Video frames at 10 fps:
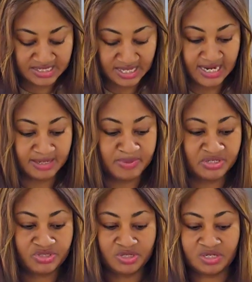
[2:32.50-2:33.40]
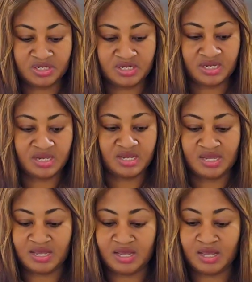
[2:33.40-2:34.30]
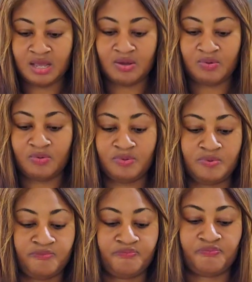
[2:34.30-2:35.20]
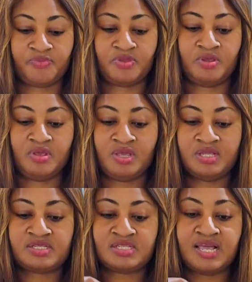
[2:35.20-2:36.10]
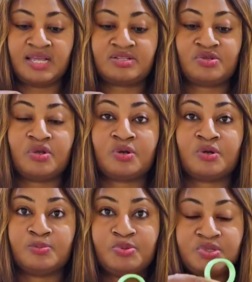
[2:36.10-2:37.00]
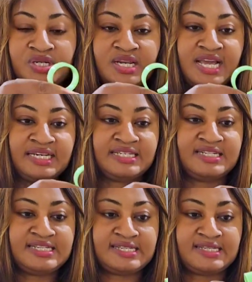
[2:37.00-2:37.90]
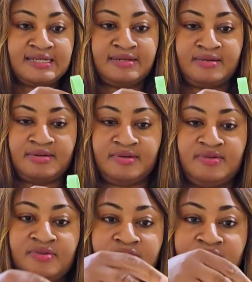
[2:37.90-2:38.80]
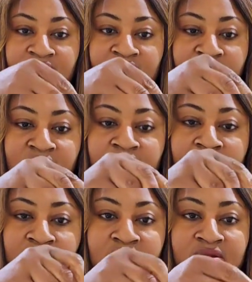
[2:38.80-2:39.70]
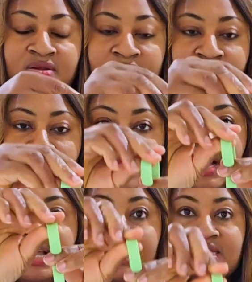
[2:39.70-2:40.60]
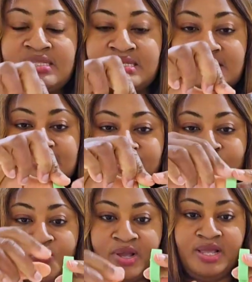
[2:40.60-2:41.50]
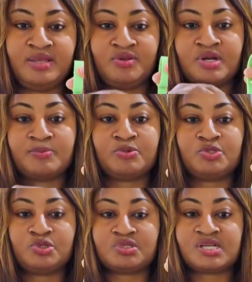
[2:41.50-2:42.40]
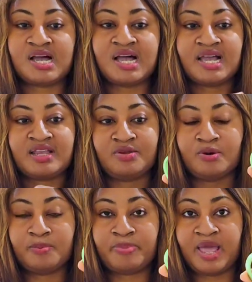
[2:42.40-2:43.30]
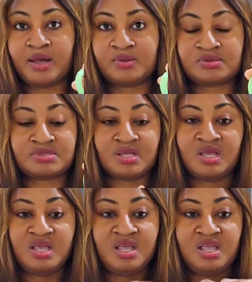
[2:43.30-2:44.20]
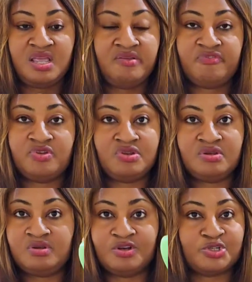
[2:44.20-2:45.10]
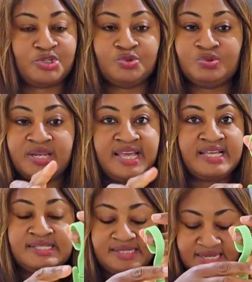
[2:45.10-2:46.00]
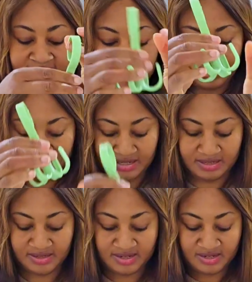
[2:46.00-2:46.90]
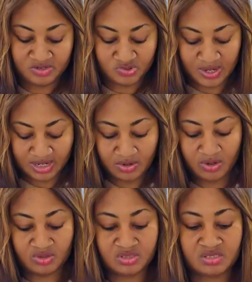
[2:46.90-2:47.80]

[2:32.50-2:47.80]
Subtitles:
like I mentioned, how it's like. So you're going to put it like this, and you hang it somewhere. You can put your tie, your belt, even your shoelace, anything. So I got